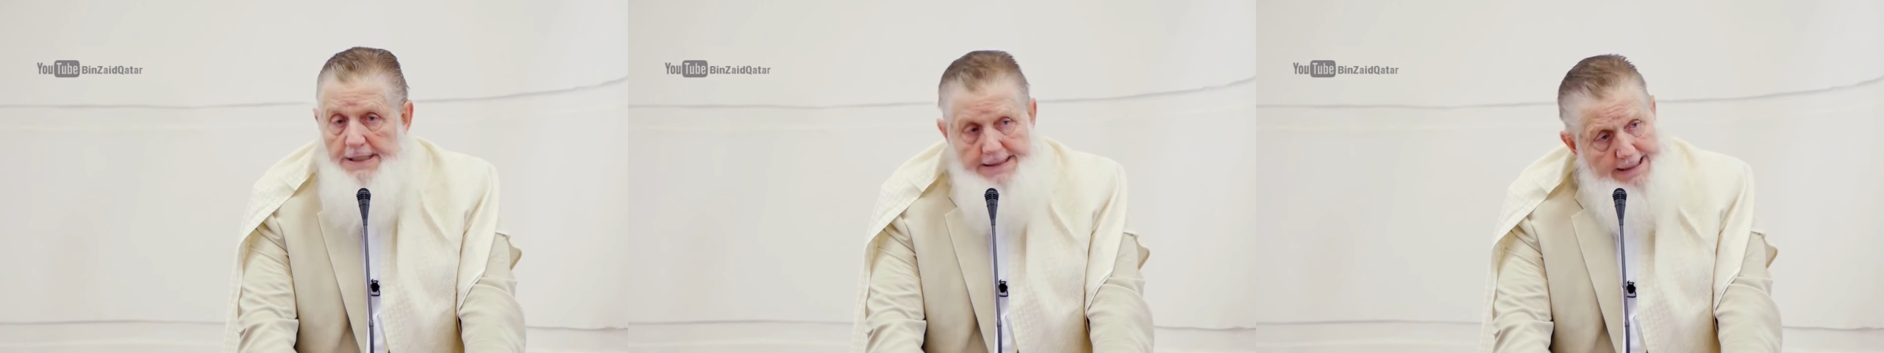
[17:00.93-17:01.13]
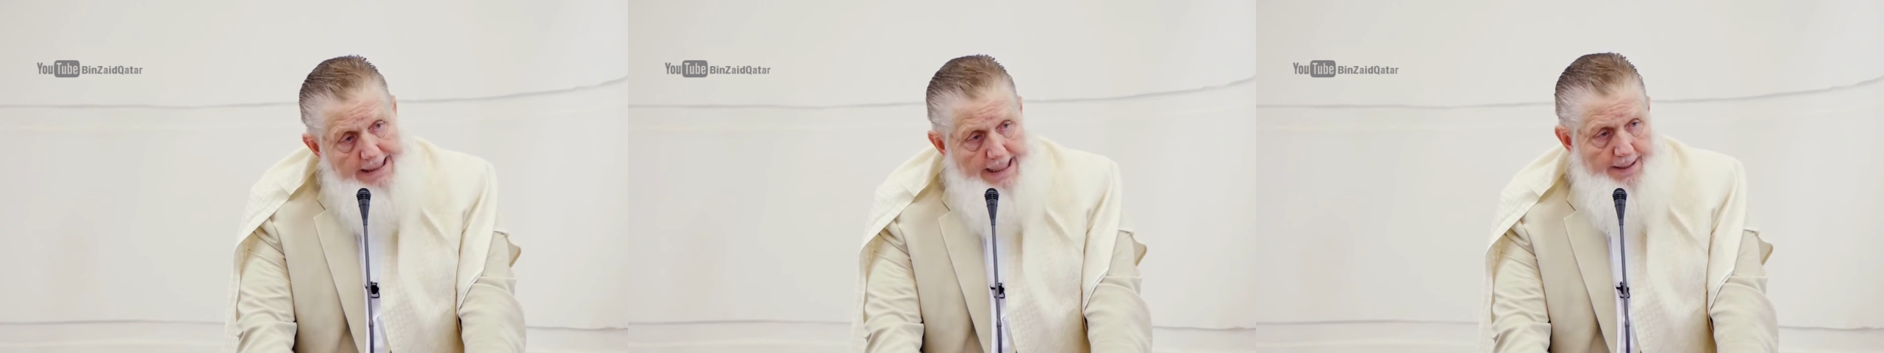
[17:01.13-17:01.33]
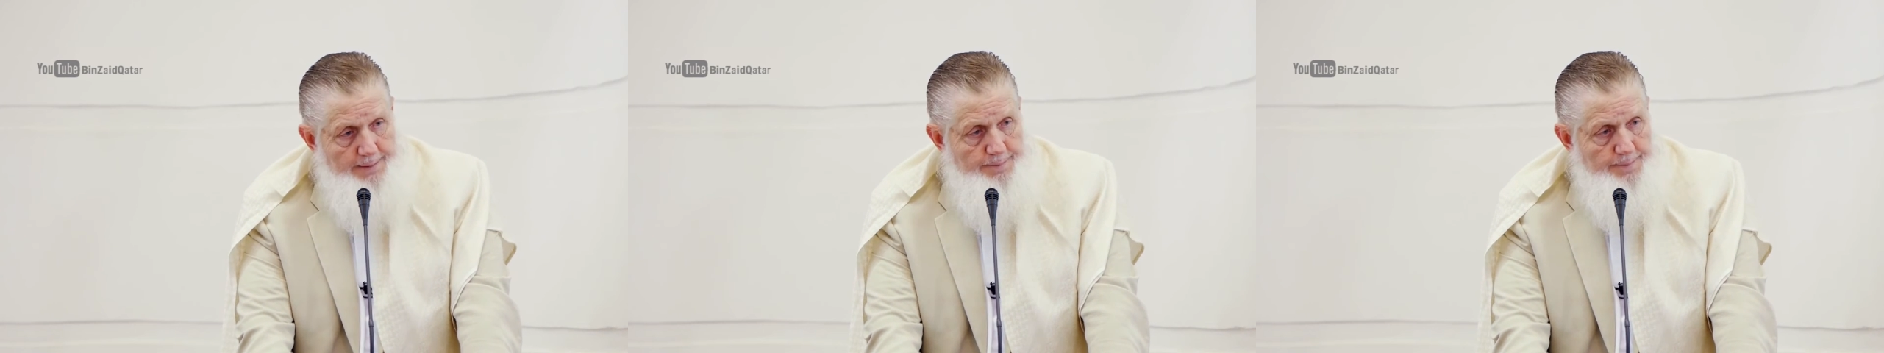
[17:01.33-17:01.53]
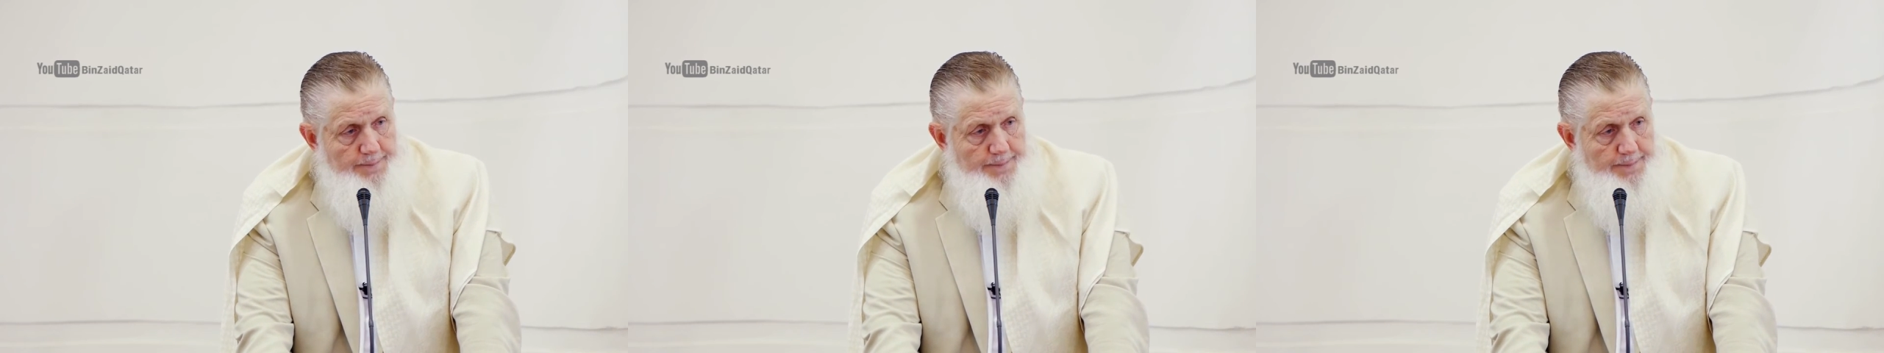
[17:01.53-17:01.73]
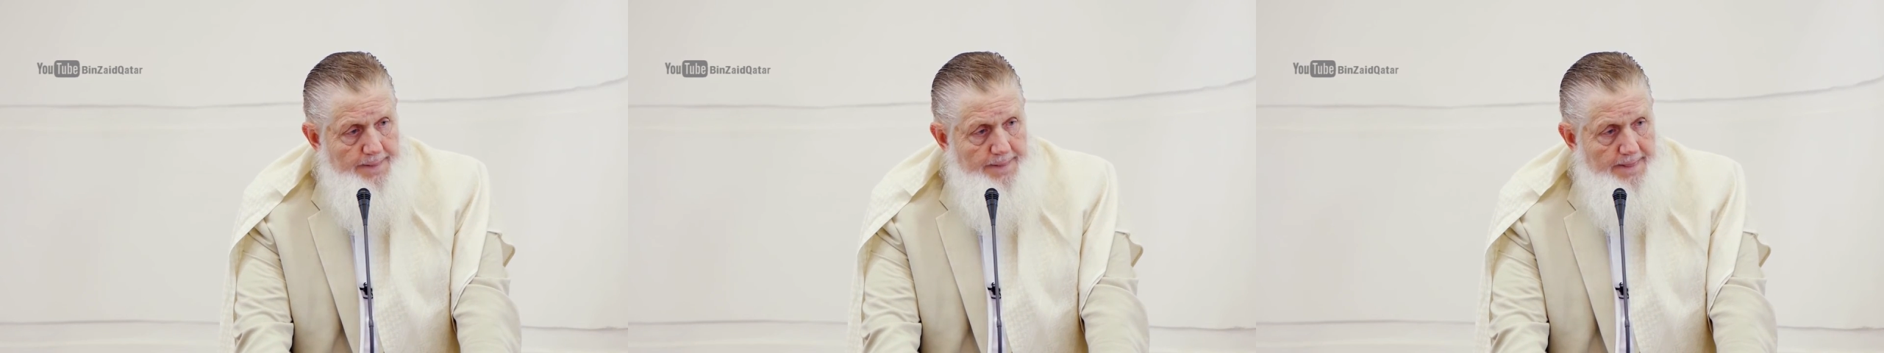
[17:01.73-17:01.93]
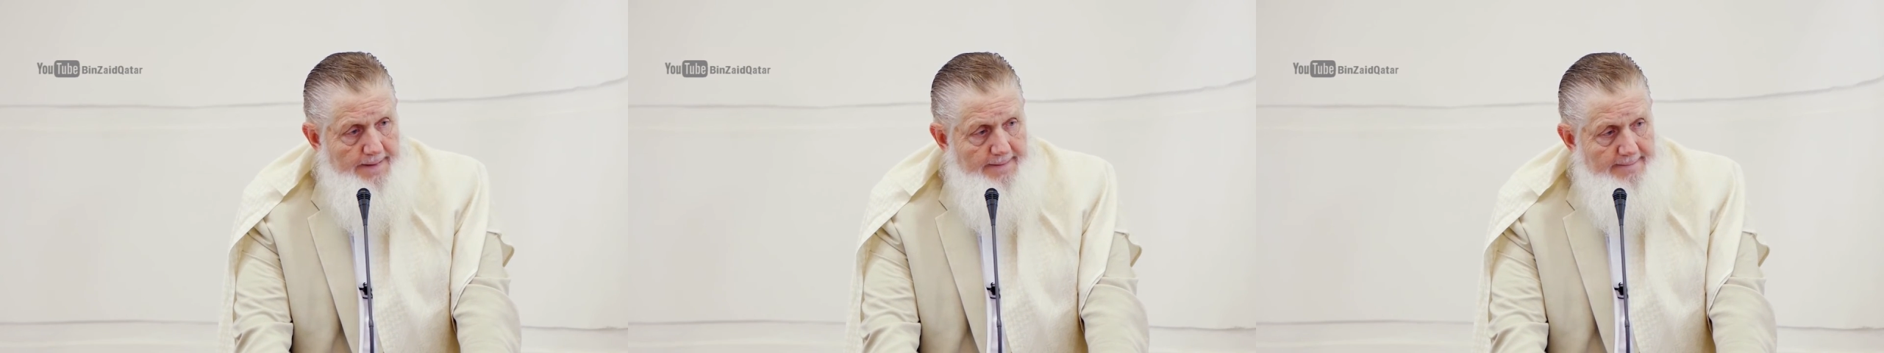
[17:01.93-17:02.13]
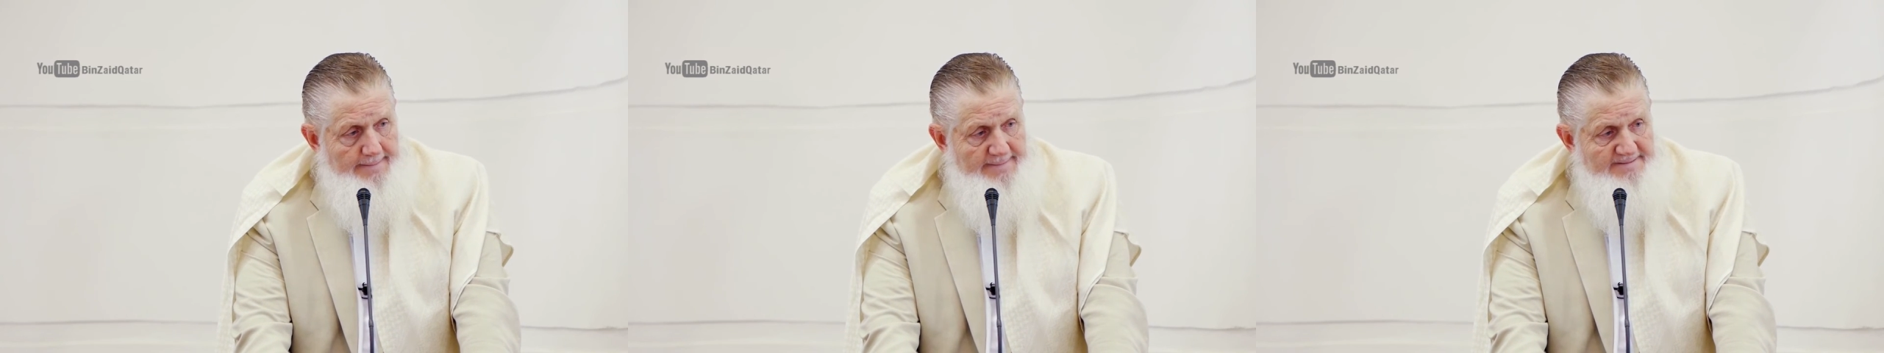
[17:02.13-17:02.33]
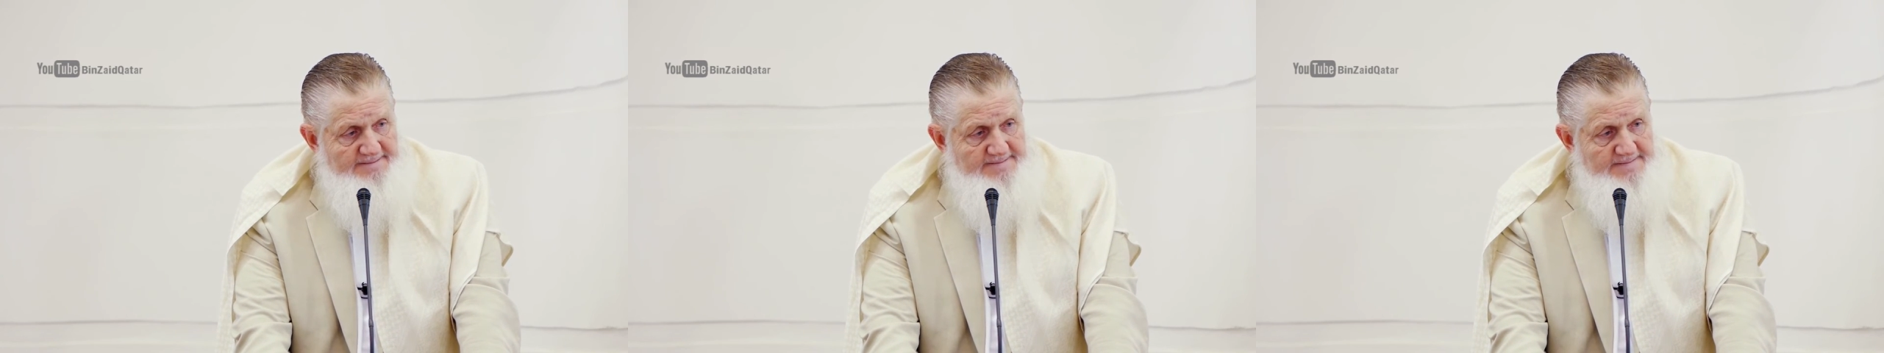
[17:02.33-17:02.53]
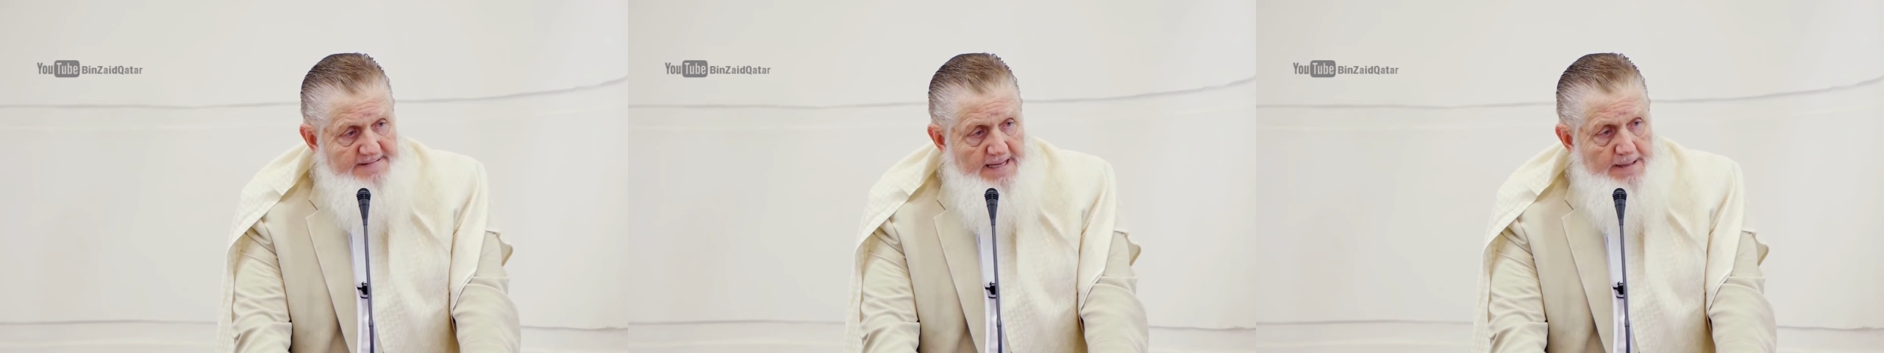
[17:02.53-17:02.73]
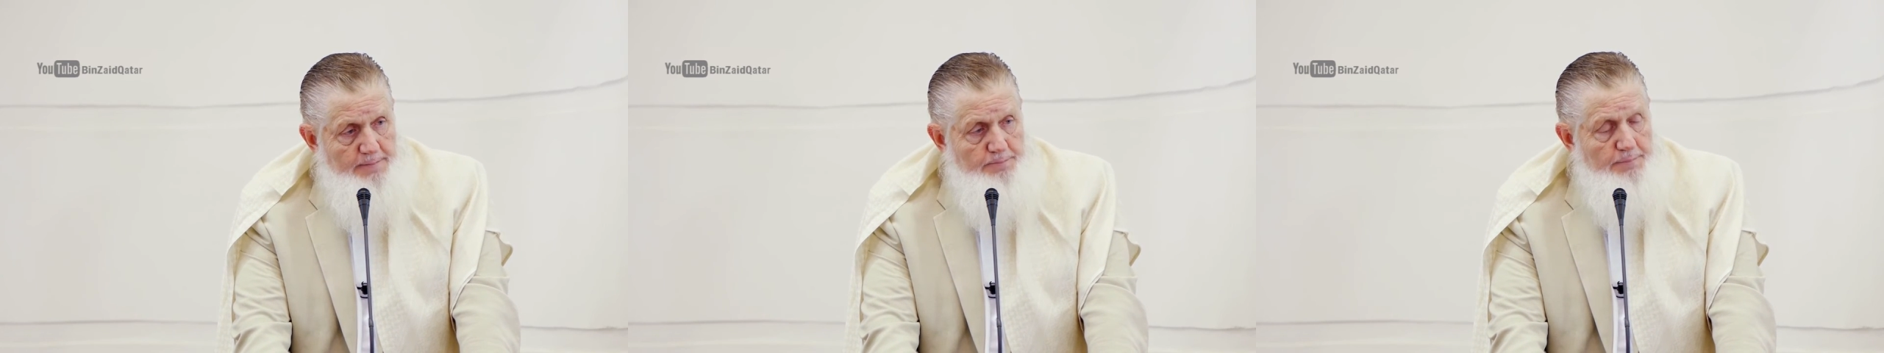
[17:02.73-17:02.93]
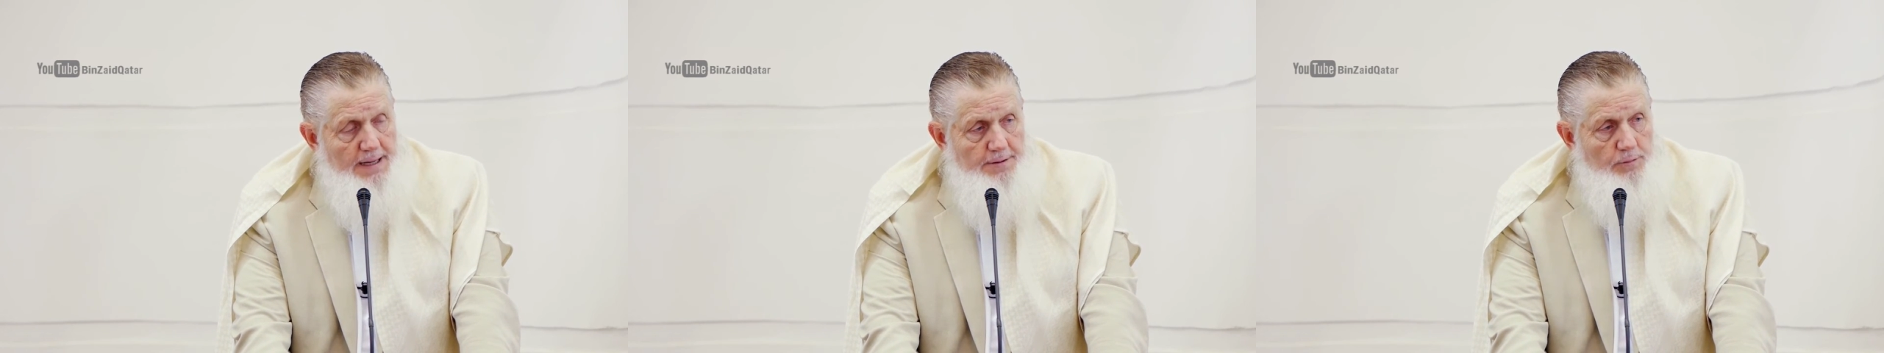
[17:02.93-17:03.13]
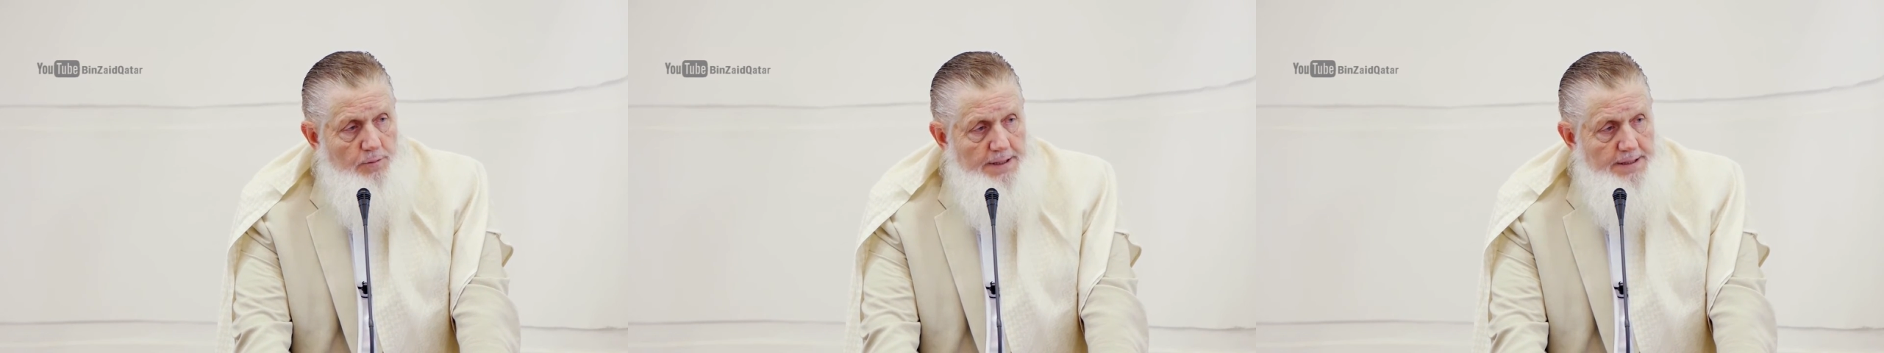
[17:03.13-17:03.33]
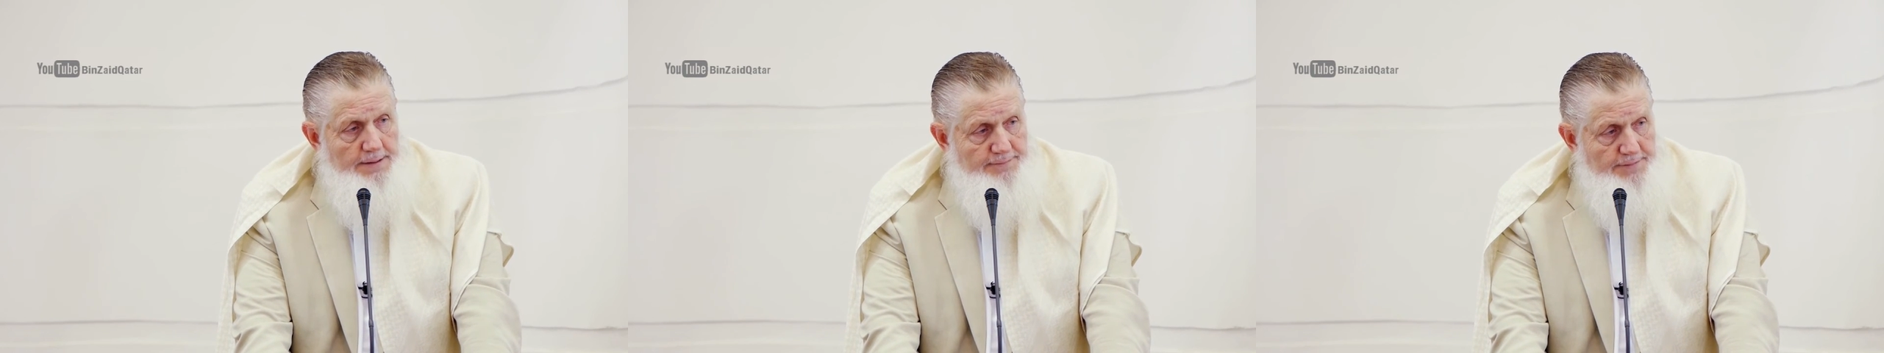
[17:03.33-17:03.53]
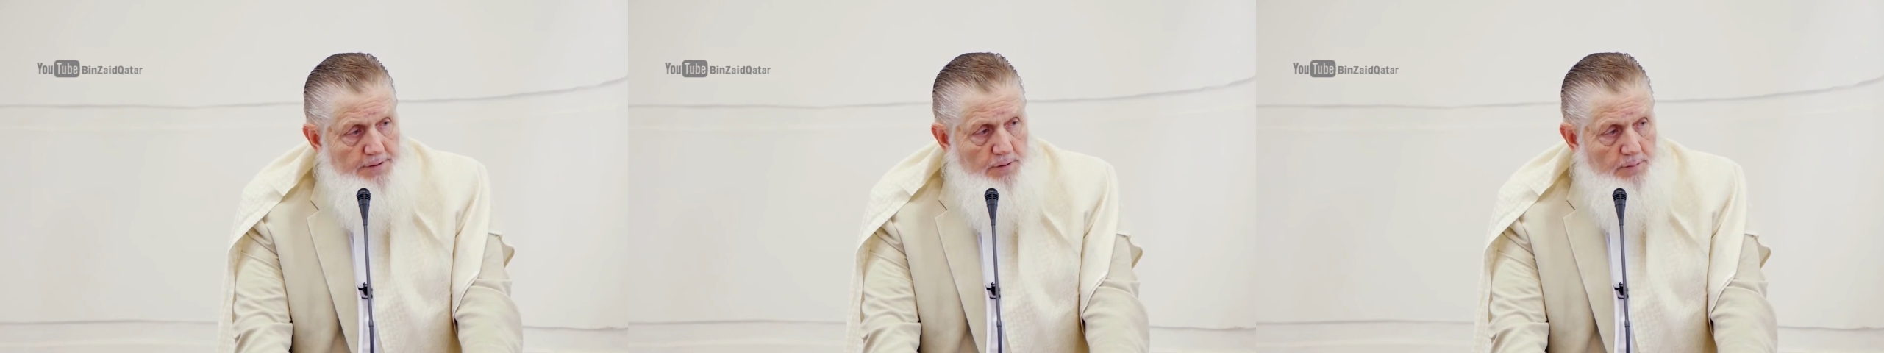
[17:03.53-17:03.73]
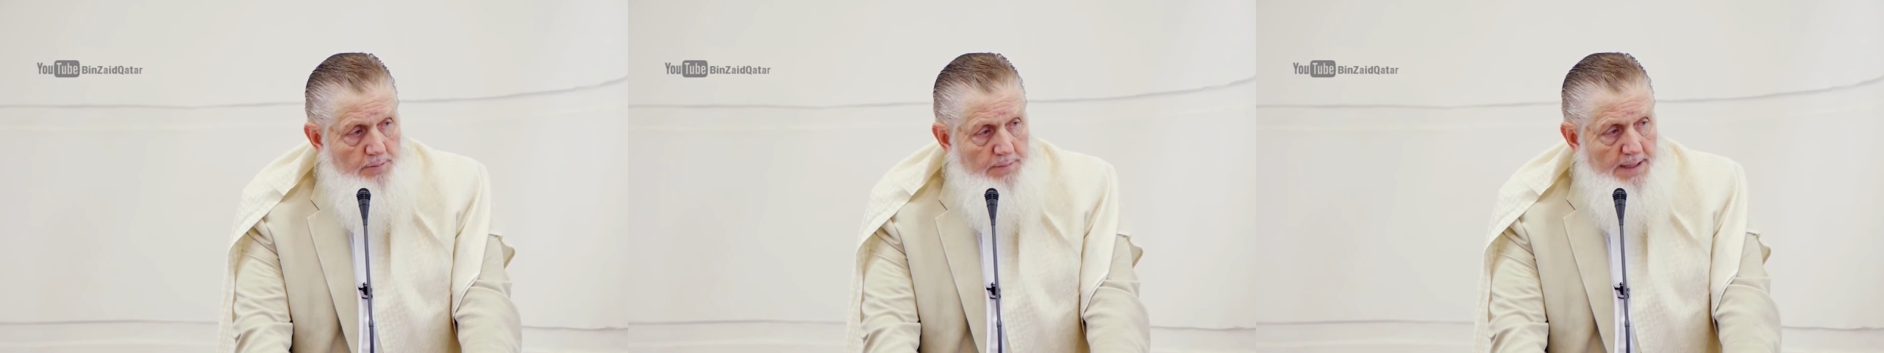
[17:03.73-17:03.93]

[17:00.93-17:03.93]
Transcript: Islam. And by the way, if you don't